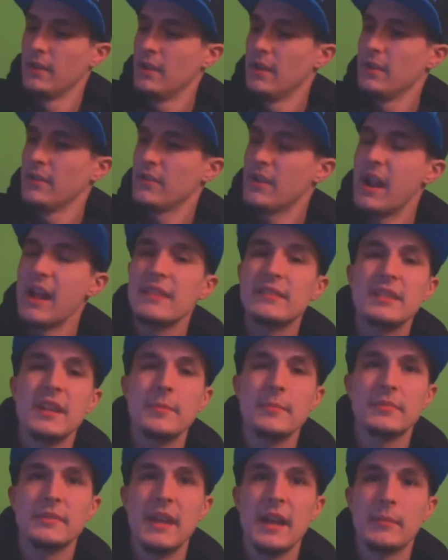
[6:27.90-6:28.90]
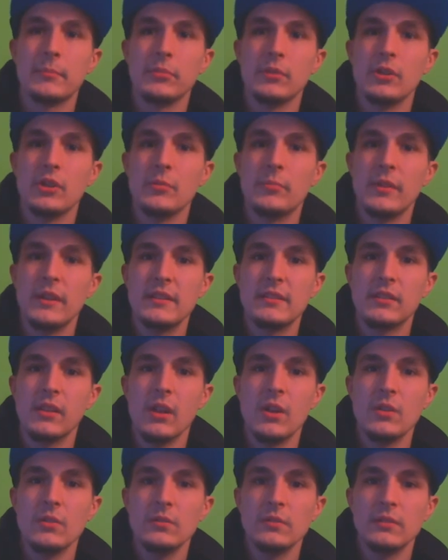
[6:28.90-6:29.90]
They're not the same exact blue, but it's
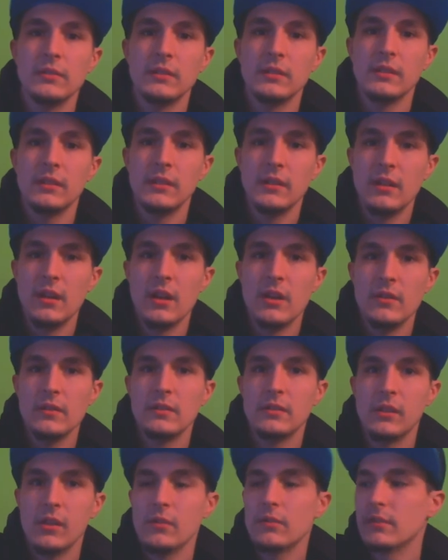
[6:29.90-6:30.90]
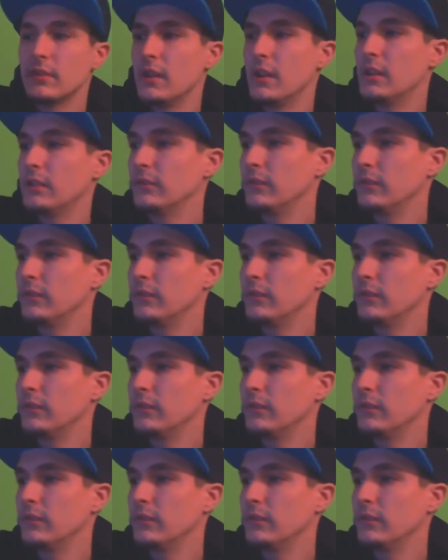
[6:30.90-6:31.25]
close. You know, it's close enough.